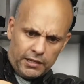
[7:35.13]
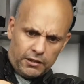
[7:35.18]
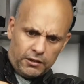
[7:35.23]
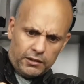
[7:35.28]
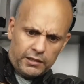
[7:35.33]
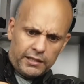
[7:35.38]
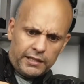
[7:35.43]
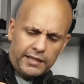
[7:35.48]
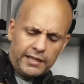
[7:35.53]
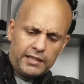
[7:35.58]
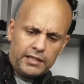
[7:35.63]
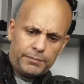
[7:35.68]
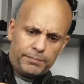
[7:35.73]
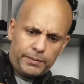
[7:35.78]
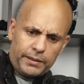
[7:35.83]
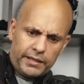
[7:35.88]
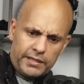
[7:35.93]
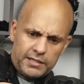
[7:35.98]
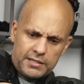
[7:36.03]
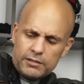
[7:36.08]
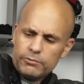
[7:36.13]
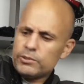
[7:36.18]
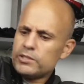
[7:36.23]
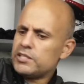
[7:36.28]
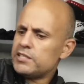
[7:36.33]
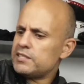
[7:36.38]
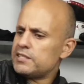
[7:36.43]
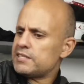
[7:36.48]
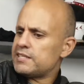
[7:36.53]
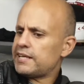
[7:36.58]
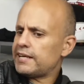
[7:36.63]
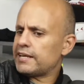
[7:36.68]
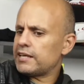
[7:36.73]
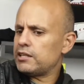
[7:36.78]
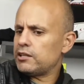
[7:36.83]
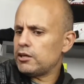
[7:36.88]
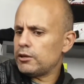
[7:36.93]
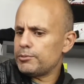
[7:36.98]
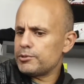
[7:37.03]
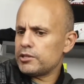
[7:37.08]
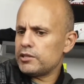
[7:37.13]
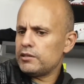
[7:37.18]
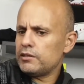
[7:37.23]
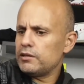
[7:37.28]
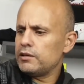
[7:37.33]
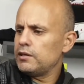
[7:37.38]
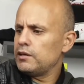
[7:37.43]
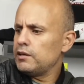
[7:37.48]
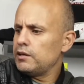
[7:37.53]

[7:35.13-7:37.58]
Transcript: on another place, which is the second option.